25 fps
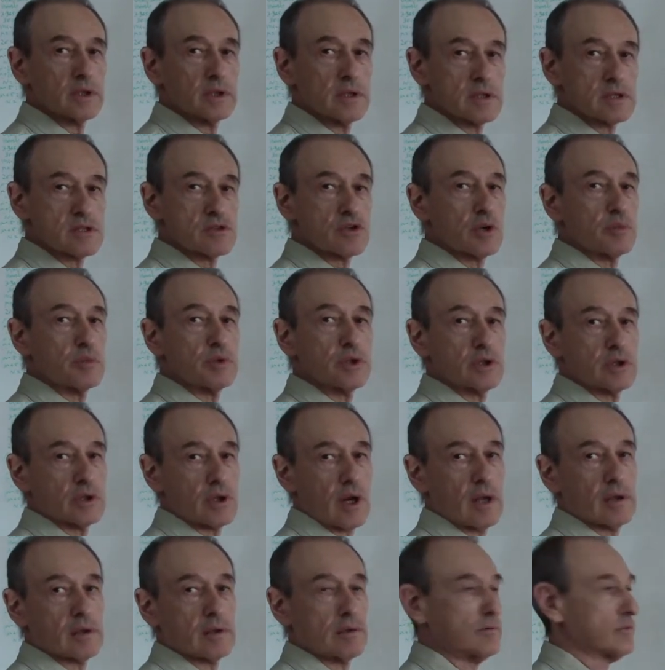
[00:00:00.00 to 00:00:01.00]
distributed
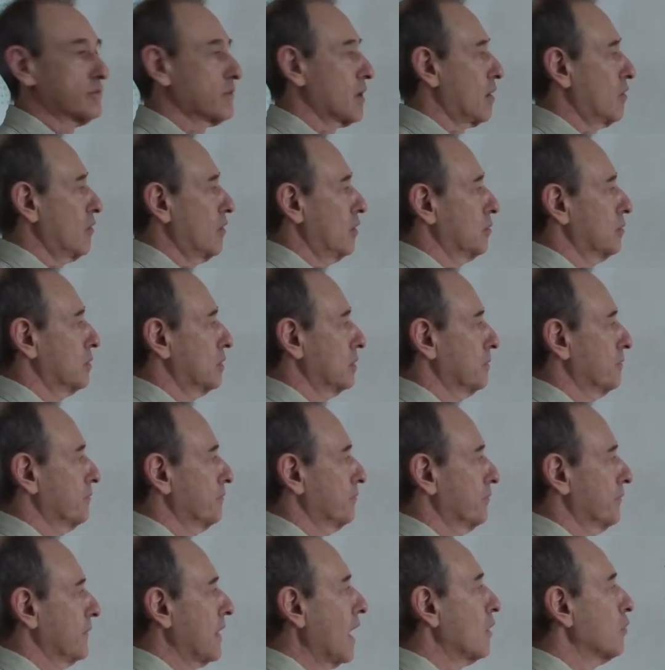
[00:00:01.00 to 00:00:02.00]
random variable.
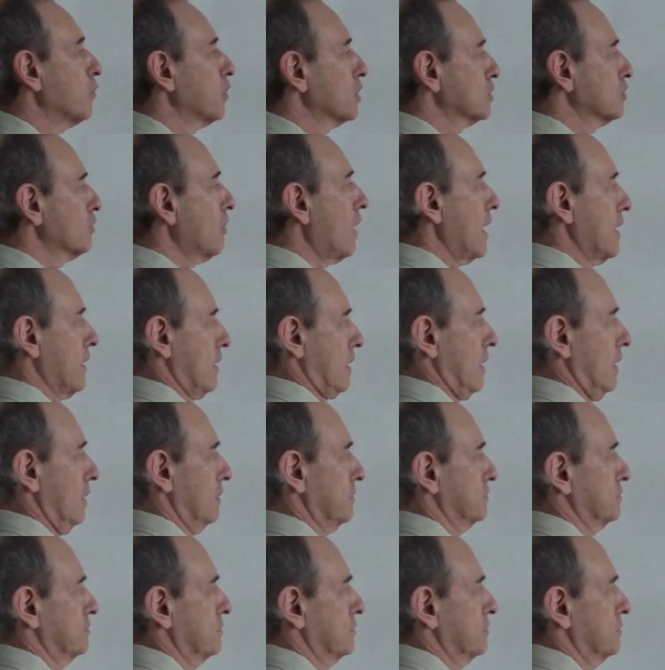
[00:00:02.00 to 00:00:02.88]
Now what do I have?